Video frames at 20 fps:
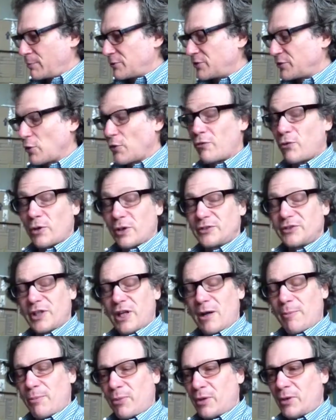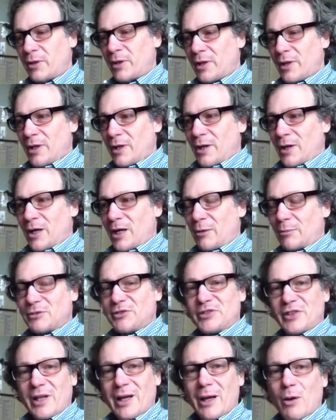So for example,
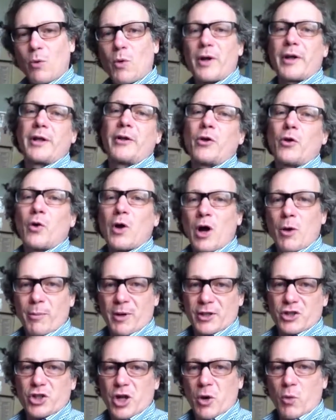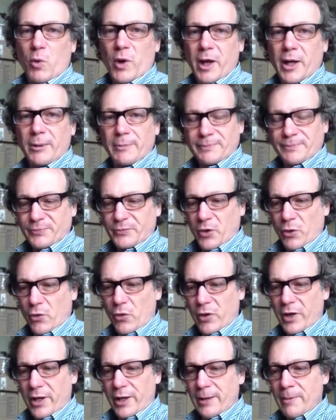say I want to know how much I weigh.
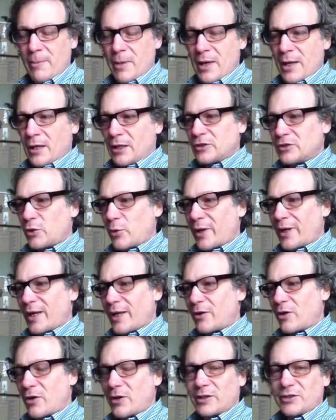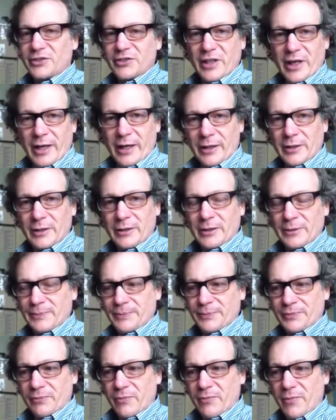Okay, so I get on a scale
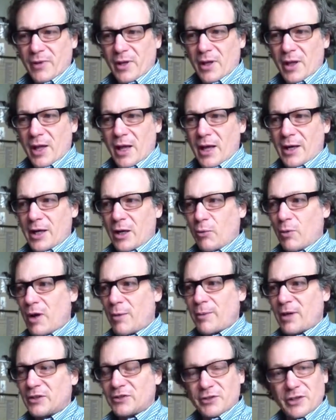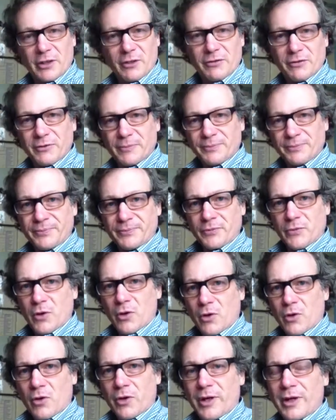and I weigh myself.
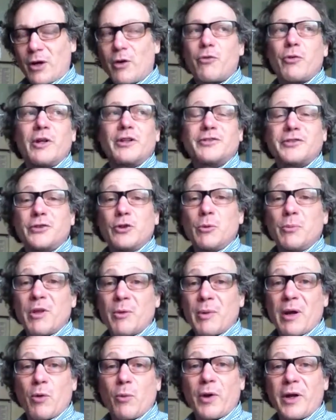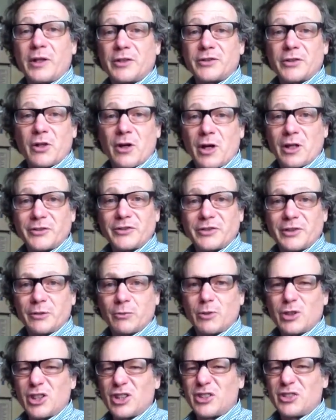Okay, now if we assume that my weight is
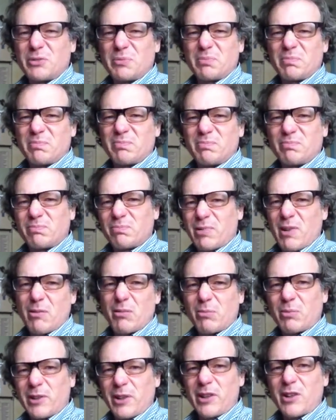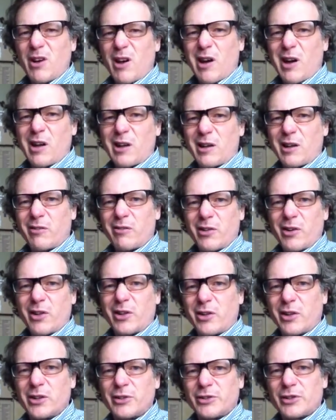constant, which is probably not a very
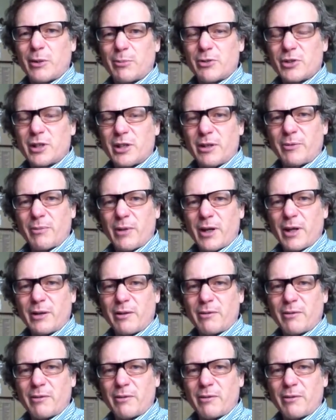good assumption, it's